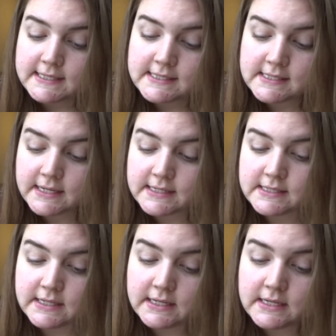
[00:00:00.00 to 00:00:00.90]

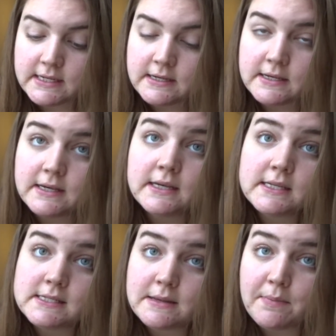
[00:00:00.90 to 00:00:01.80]
60
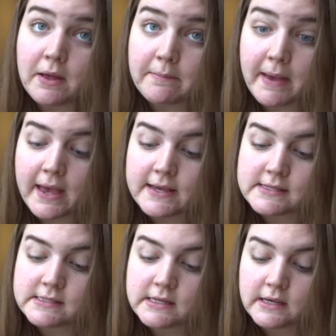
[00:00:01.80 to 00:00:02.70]
Ziploc
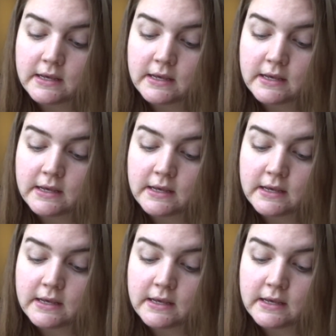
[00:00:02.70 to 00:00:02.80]
bags.